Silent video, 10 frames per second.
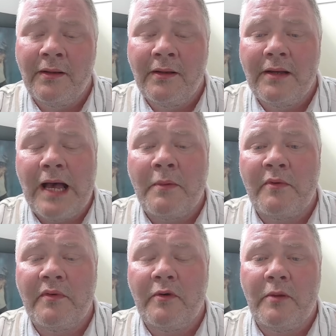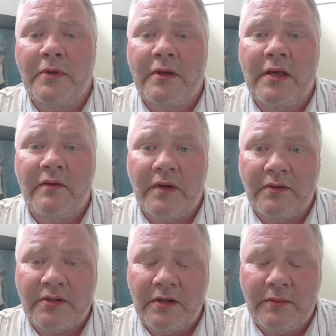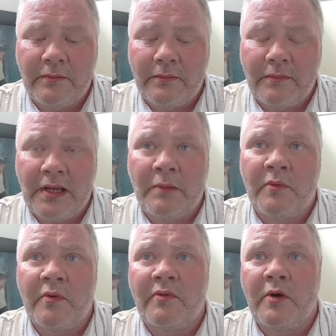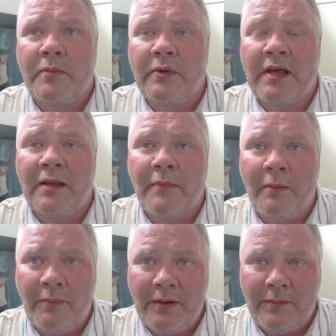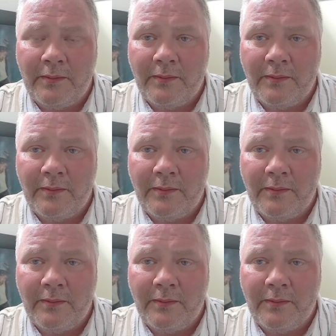I'm a Reform UK voter, I'm a Reform UK member,